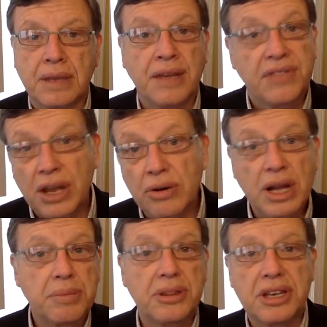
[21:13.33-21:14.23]
If they don't
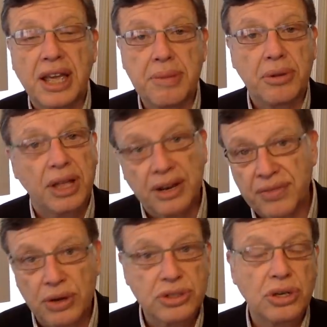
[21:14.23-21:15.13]
come to the table, and if
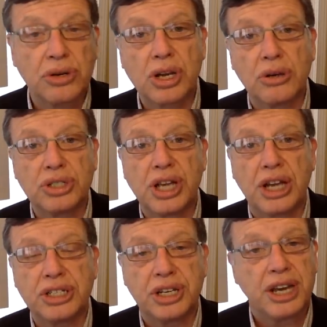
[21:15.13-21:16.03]
there's no
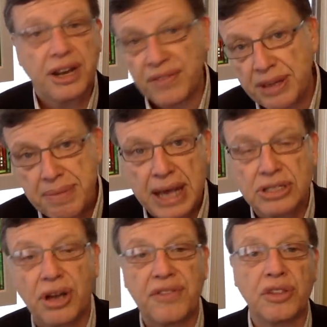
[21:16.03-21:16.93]
negotiation, and if he
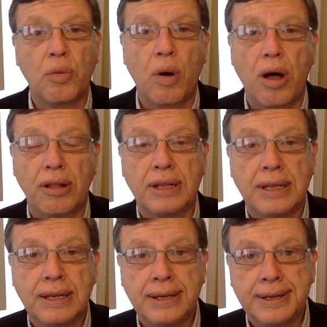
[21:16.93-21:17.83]
backs off on the wall,
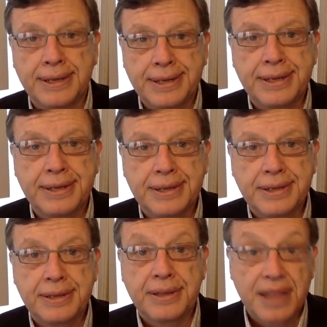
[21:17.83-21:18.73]

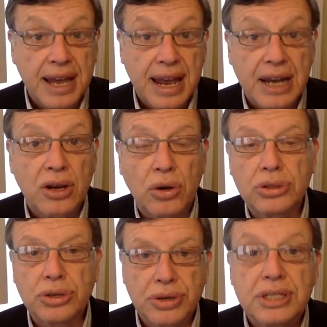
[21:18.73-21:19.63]
then Ann
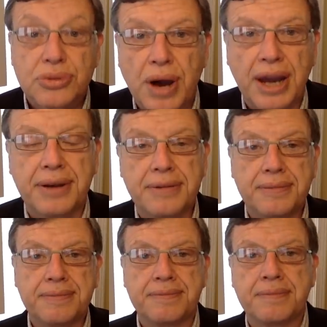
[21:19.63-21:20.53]
Coulter is right.
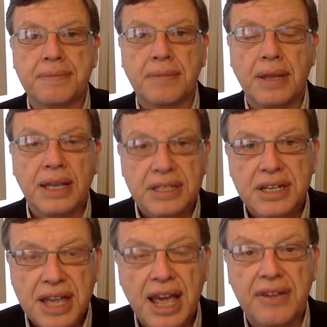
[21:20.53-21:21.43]
He
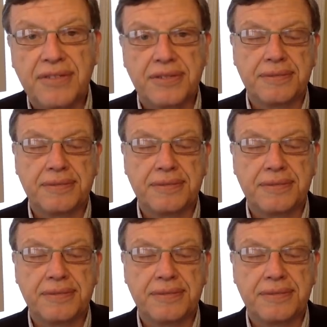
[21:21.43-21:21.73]
did cave.